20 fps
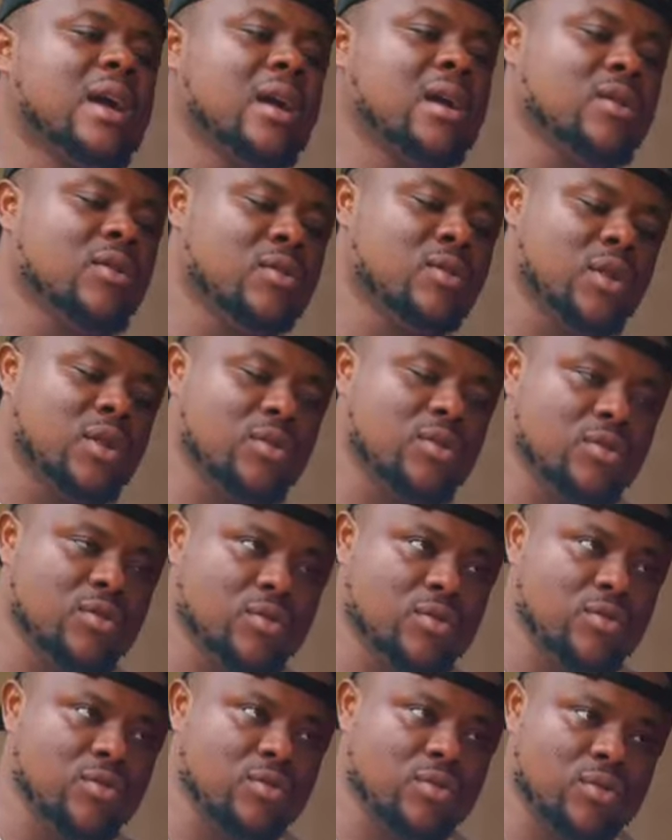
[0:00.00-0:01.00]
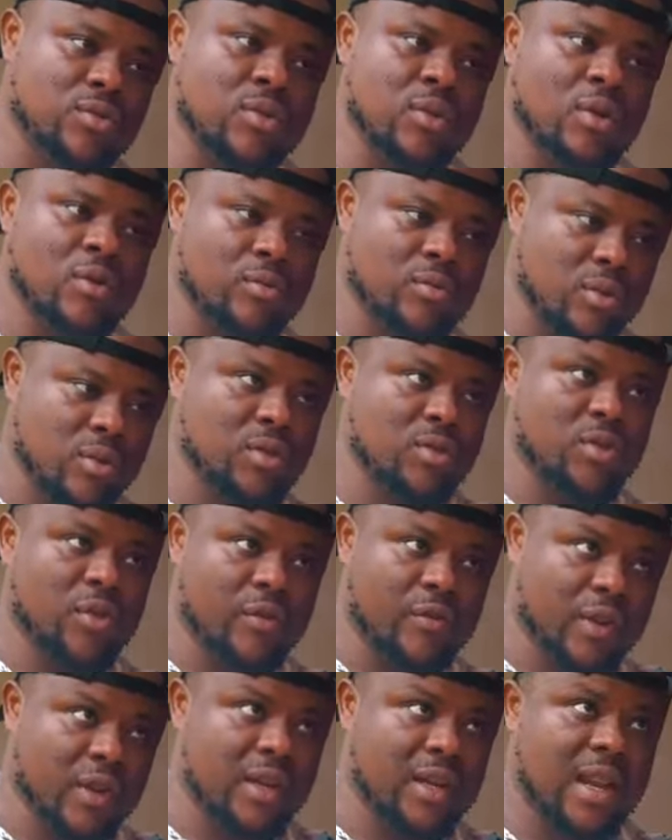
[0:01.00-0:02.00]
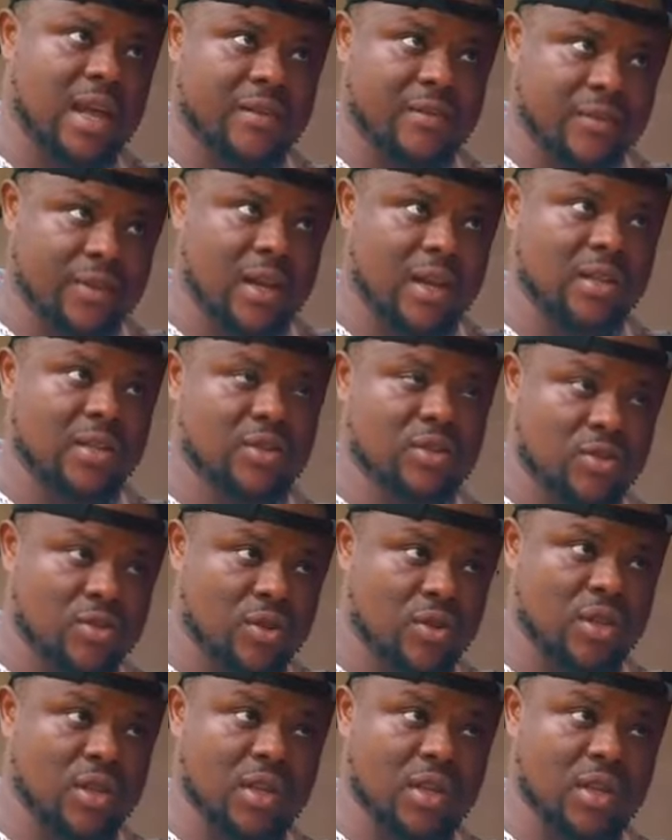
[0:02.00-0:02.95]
can you reduce your... This your fake life now. This your